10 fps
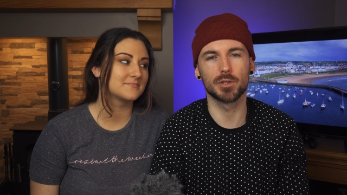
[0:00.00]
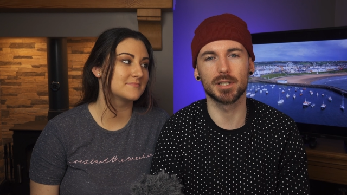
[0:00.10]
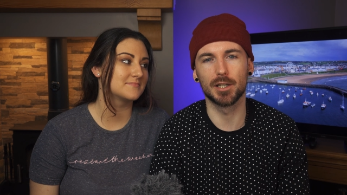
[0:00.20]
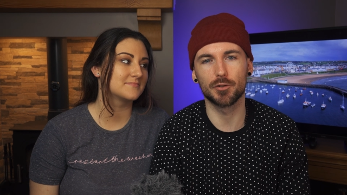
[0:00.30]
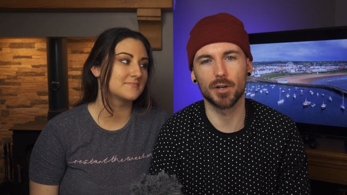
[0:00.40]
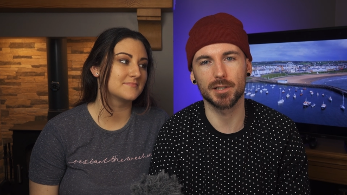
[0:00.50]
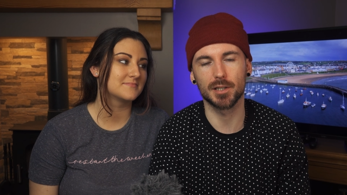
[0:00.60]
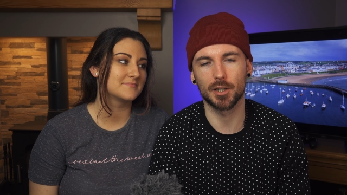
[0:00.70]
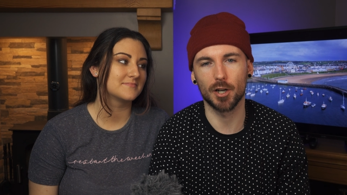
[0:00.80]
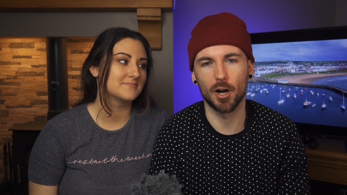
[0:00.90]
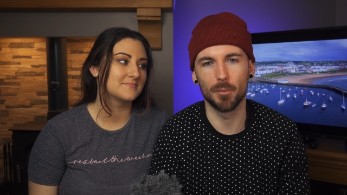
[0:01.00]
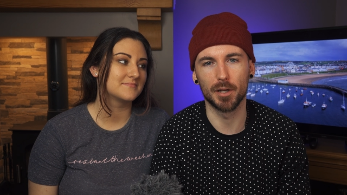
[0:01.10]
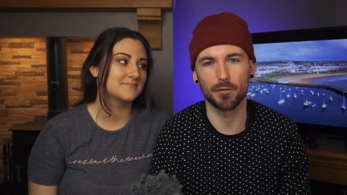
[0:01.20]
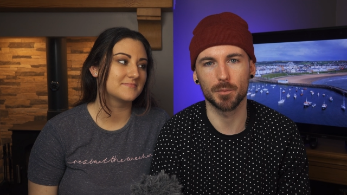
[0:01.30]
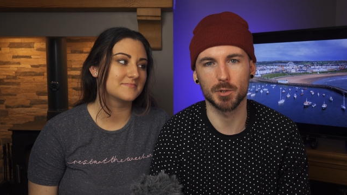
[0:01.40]
Speaker 1: it was an interesting
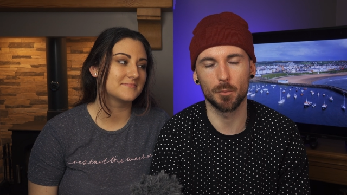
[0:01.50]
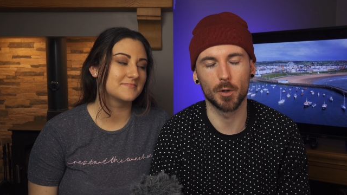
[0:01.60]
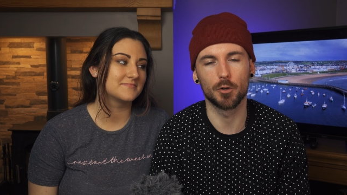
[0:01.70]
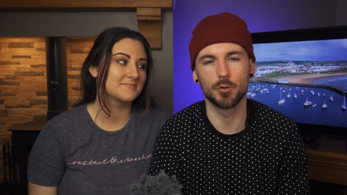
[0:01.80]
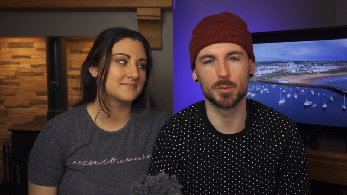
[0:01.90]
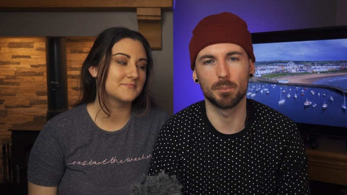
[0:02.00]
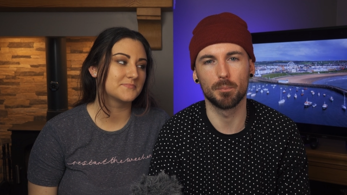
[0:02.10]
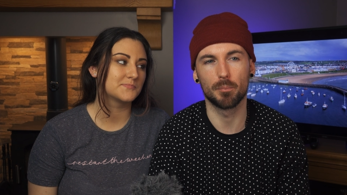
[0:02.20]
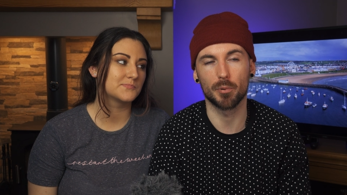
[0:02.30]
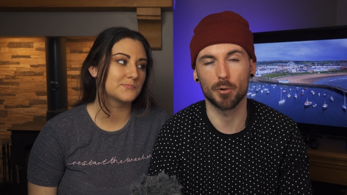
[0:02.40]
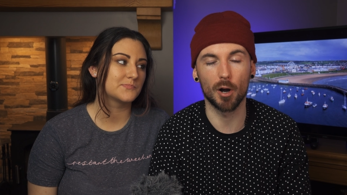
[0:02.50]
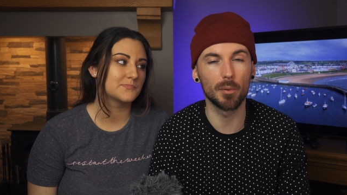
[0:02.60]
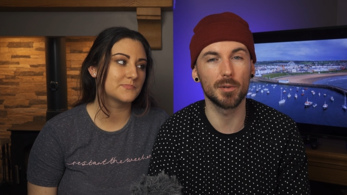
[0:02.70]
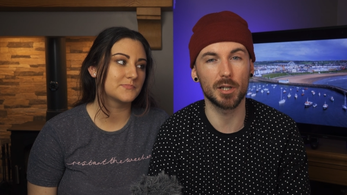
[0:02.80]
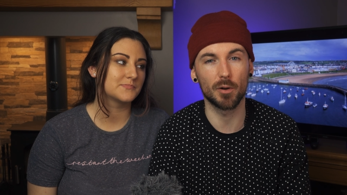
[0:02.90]
comment from someone who's
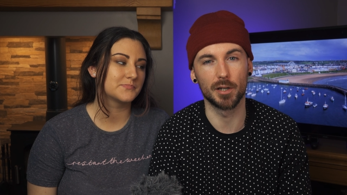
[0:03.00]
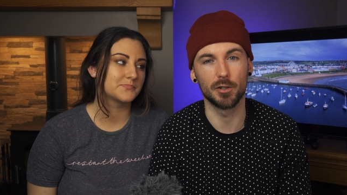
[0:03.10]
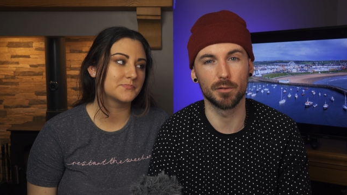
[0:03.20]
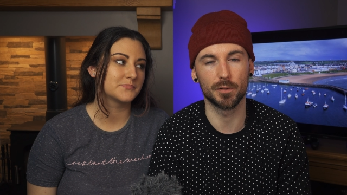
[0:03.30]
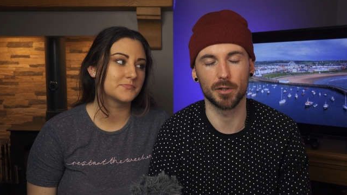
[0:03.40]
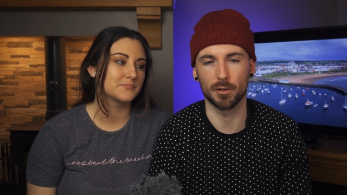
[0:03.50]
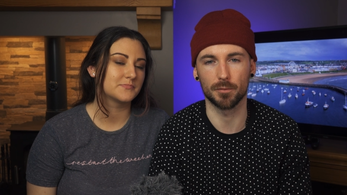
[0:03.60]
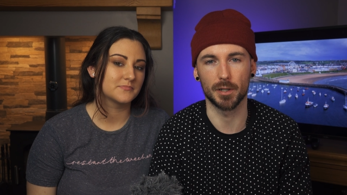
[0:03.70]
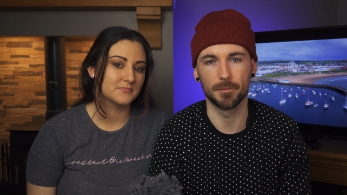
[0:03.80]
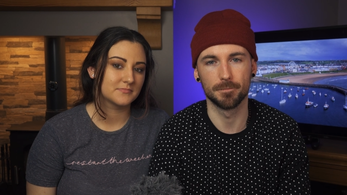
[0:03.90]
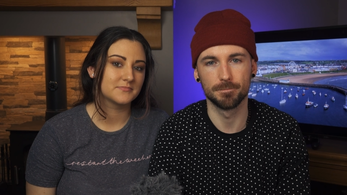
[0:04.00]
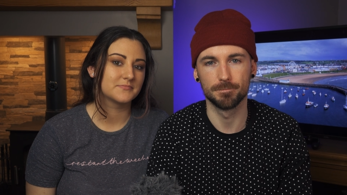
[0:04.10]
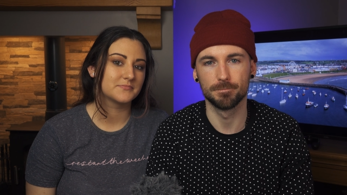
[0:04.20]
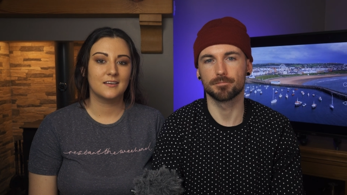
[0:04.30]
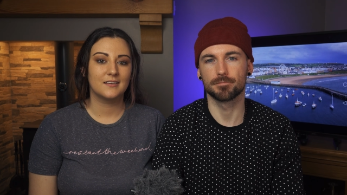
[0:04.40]
probably quite new to photography.
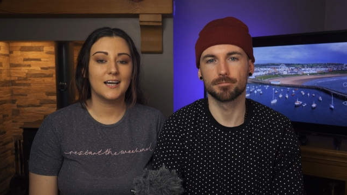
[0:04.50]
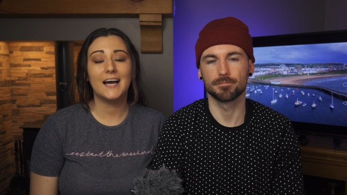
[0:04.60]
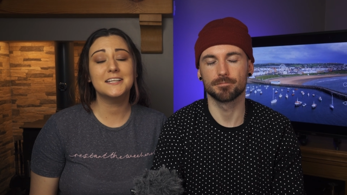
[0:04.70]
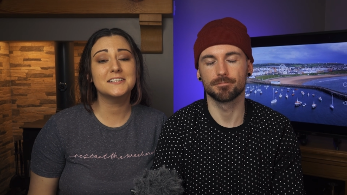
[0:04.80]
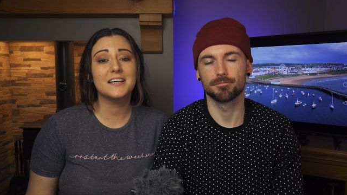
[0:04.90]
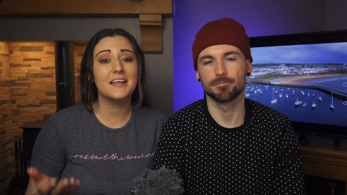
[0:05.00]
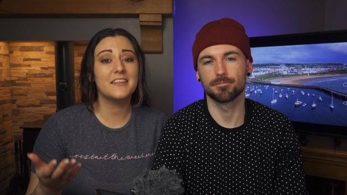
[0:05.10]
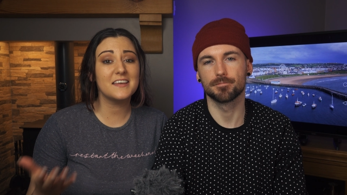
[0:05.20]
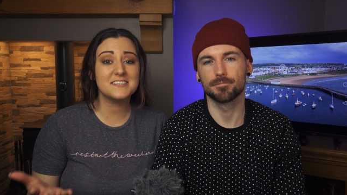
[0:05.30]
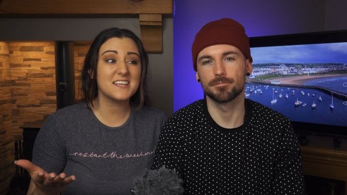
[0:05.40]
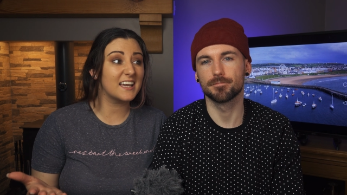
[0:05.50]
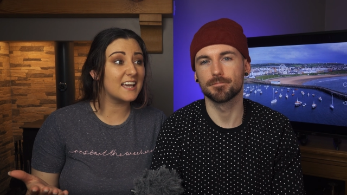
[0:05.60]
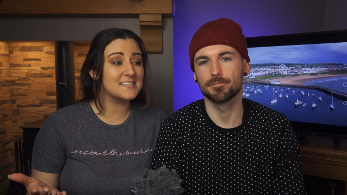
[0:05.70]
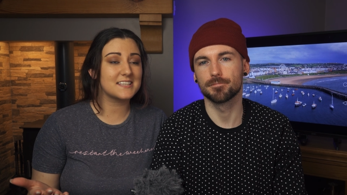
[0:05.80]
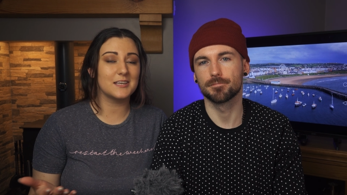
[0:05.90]
Speaker 2: And this, I
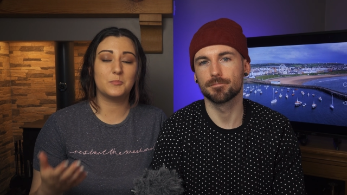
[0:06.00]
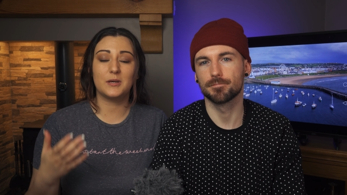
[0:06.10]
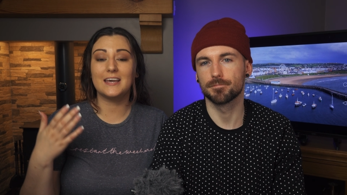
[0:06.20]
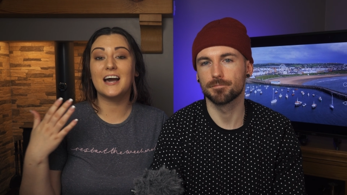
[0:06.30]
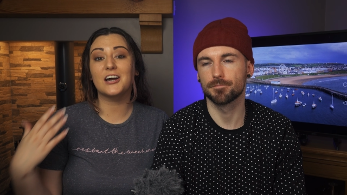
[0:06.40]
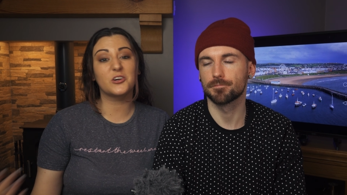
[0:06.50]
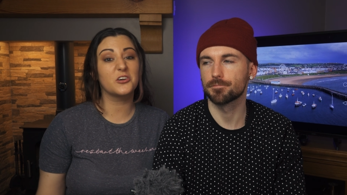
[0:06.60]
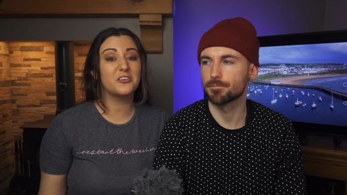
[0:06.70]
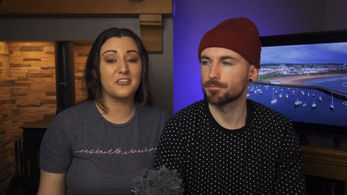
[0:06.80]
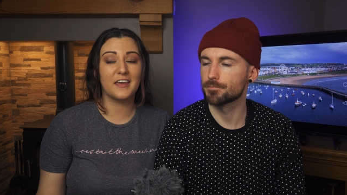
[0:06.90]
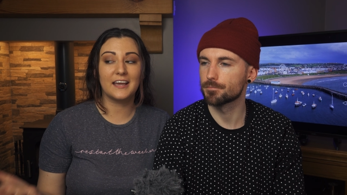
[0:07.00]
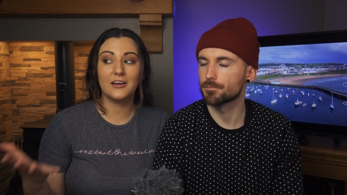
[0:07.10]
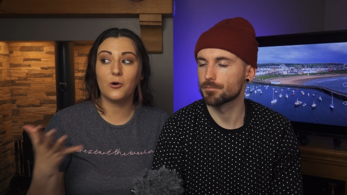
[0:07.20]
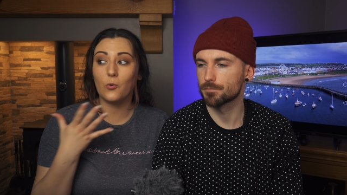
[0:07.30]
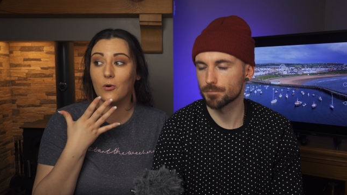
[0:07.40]
guess, can be a good
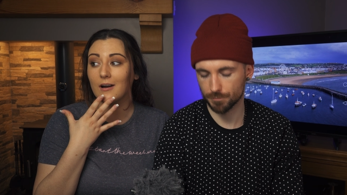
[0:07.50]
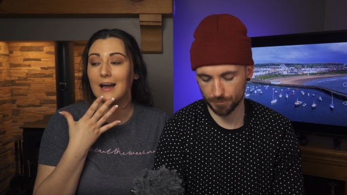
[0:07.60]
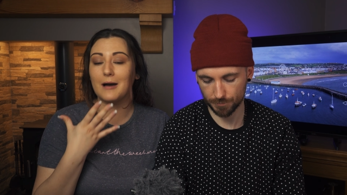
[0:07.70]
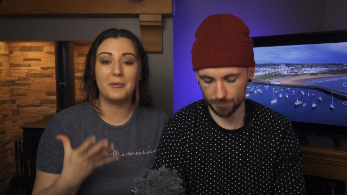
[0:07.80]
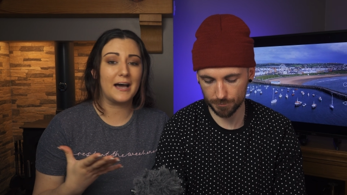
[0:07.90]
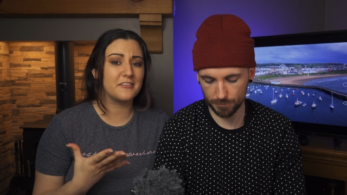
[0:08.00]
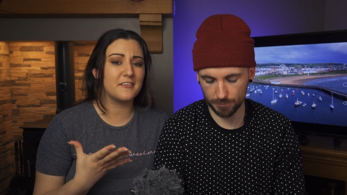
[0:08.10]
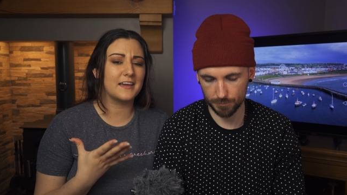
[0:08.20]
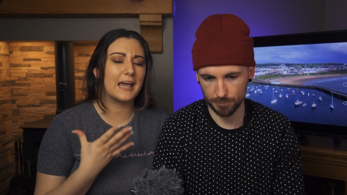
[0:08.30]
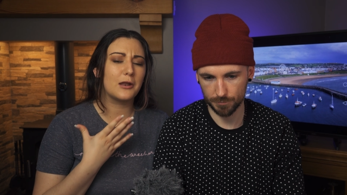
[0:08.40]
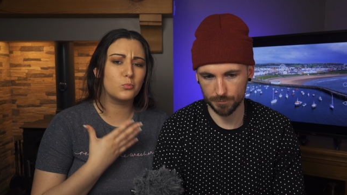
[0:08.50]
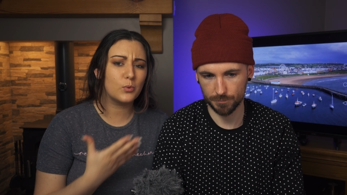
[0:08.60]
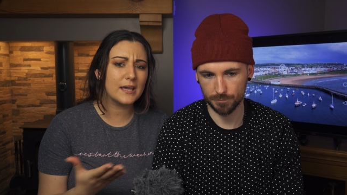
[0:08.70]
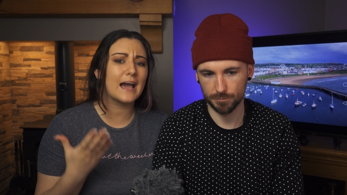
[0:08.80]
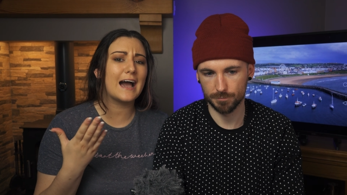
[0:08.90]
thing or a bad thing, and
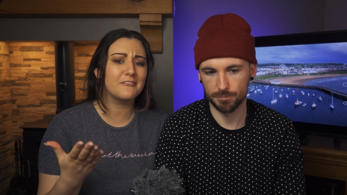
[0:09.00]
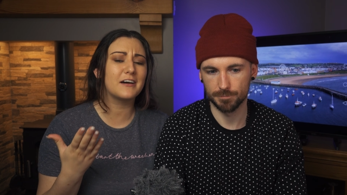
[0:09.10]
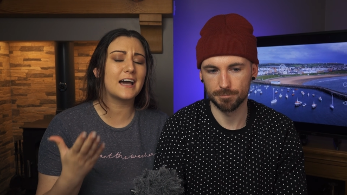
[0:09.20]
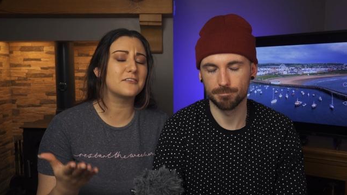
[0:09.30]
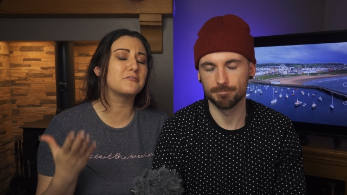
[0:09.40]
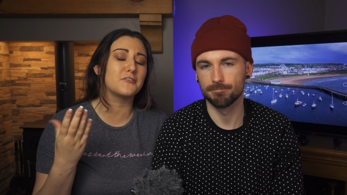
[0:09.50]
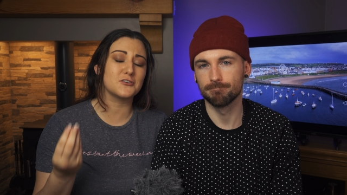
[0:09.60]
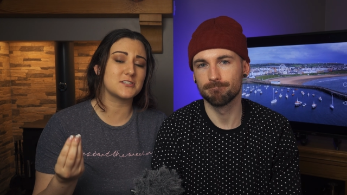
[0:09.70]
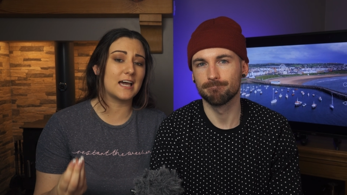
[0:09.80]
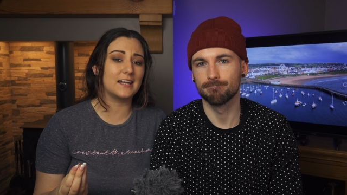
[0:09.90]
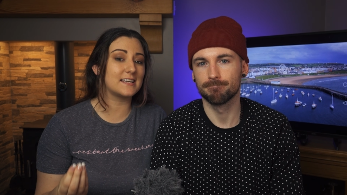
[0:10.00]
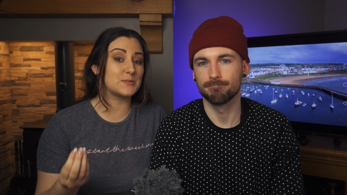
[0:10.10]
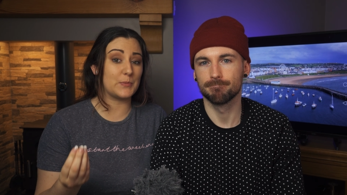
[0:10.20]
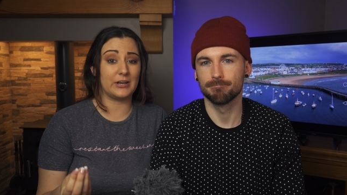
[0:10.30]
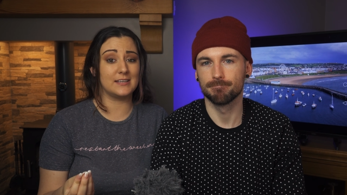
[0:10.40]
we have had first hand
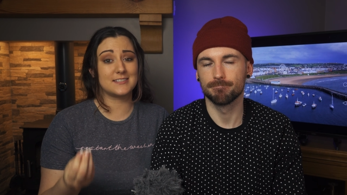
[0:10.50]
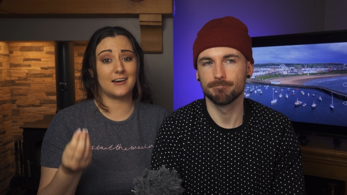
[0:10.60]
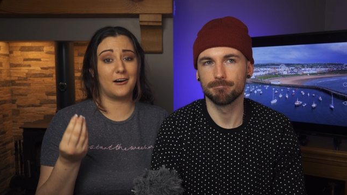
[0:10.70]
experience